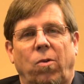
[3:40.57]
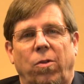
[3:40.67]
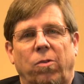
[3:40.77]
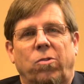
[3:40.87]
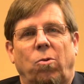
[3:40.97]

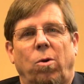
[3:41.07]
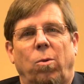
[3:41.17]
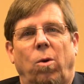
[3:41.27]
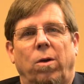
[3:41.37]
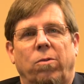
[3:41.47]
basically the
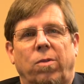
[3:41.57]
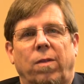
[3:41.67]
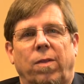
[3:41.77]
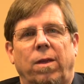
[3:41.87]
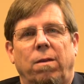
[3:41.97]
story was
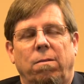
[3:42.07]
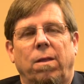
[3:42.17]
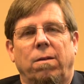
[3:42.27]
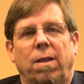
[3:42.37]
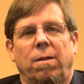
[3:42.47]
that
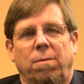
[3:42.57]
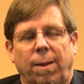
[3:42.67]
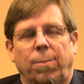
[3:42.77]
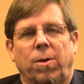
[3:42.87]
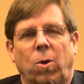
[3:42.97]
they
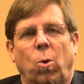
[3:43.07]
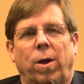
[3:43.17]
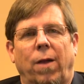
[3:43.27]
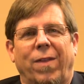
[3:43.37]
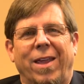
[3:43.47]
kept it
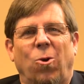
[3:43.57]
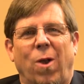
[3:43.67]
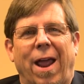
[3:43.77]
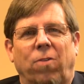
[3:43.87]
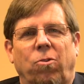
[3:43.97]
going on the
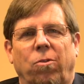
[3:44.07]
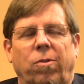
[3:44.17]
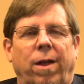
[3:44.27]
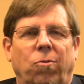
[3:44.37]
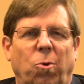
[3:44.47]

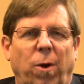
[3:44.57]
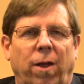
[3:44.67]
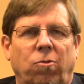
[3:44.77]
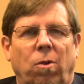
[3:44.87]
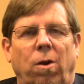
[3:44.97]
international side, so
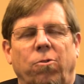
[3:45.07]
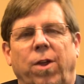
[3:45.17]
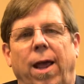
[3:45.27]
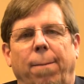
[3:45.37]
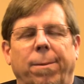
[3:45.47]
international
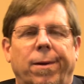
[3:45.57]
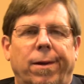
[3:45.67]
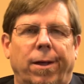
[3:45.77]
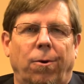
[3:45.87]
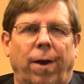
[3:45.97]
large cap,
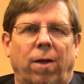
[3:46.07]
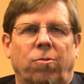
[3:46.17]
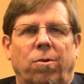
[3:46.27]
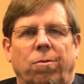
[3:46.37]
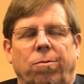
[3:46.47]

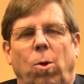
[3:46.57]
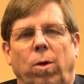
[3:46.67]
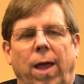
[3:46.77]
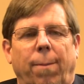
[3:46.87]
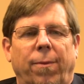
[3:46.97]
international
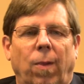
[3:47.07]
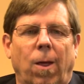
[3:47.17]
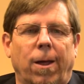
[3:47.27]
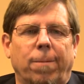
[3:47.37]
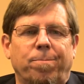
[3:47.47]
small cap, and
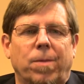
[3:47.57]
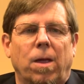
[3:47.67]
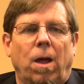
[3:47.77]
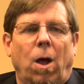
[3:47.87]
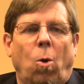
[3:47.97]
the like.
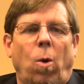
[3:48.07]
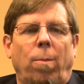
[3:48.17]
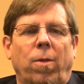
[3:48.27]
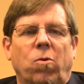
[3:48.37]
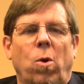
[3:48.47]

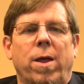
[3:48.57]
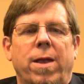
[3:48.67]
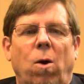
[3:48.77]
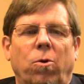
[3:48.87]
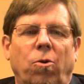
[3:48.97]
Well, let's go
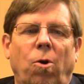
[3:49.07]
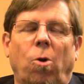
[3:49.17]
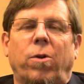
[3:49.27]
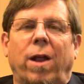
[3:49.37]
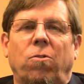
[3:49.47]
ahead now and
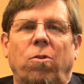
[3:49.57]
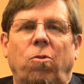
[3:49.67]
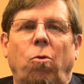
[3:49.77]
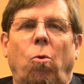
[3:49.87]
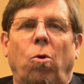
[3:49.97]
turn our attention